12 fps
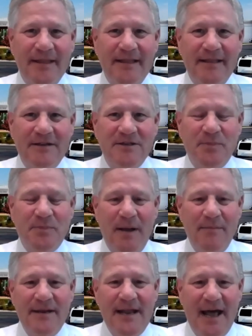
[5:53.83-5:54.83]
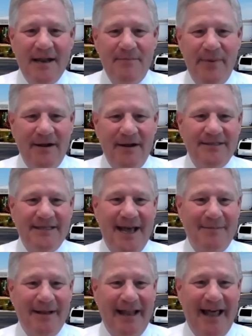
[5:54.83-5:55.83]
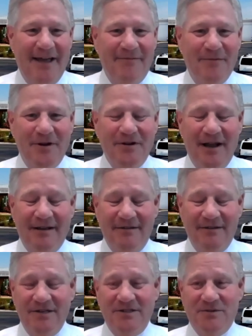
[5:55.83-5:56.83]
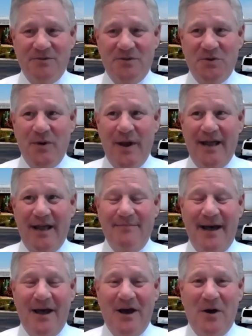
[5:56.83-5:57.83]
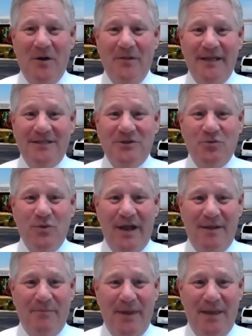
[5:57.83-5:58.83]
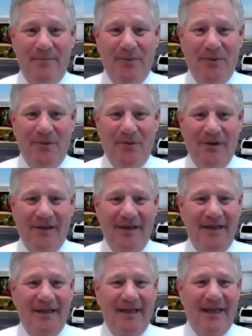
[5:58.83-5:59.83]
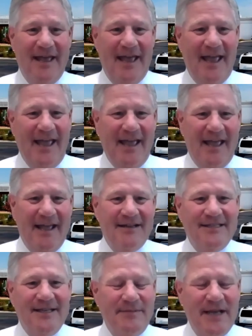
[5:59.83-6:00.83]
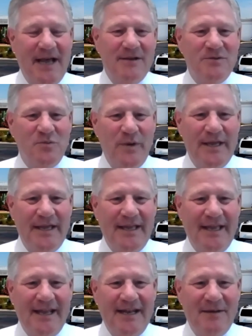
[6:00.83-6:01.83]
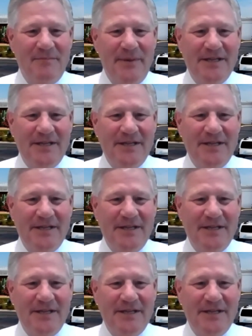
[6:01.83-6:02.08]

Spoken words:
there's probably not a better time in life where you're just surrounded by all these great people. And sometimes we end up being